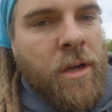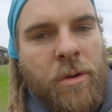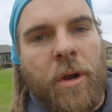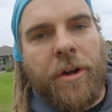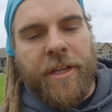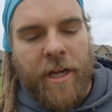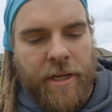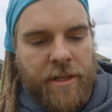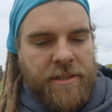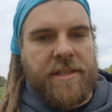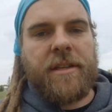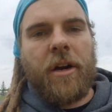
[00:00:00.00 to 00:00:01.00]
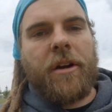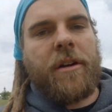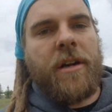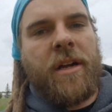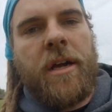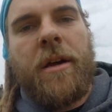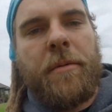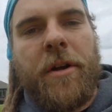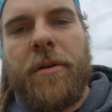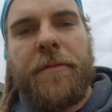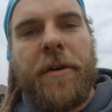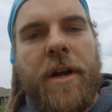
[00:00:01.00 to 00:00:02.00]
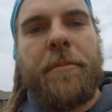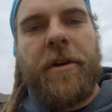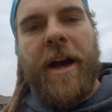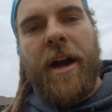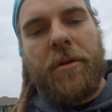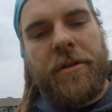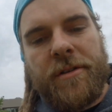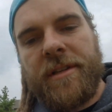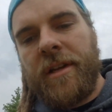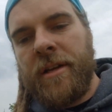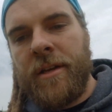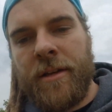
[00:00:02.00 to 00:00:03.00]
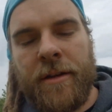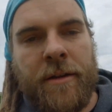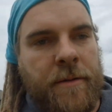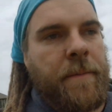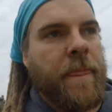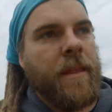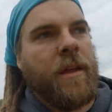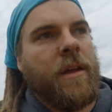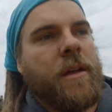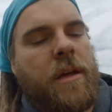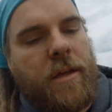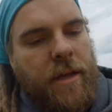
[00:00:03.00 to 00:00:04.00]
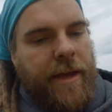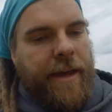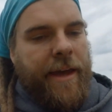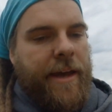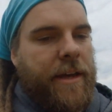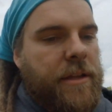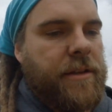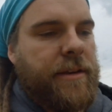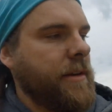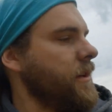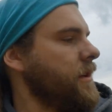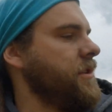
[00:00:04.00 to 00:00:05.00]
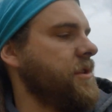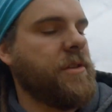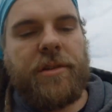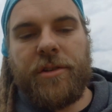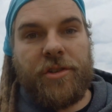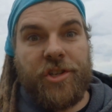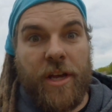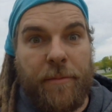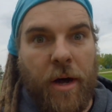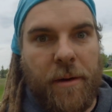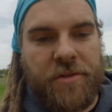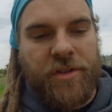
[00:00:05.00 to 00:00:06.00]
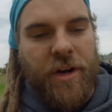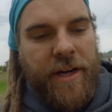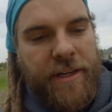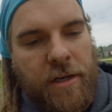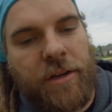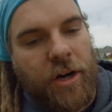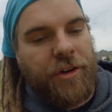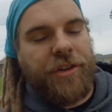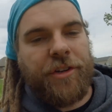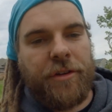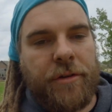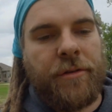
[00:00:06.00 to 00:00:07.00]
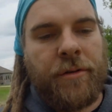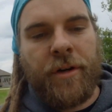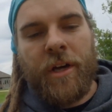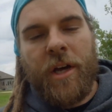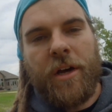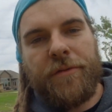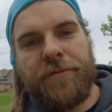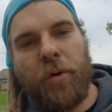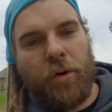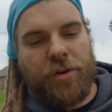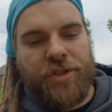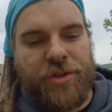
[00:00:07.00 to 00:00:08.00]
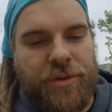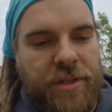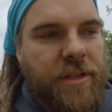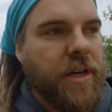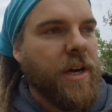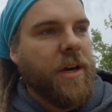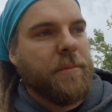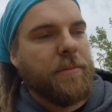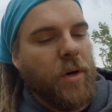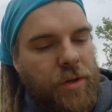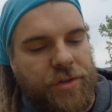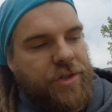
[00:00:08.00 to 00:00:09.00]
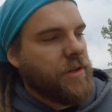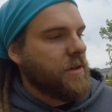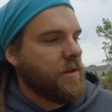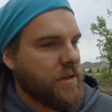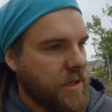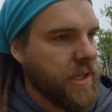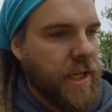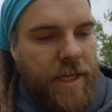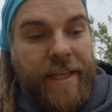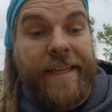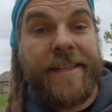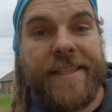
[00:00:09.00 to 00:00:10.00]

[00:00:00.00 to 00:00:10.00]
we already got a good start. We're going for a couple hours, and J-Bob's trying out our new Forestry Mulcher. He is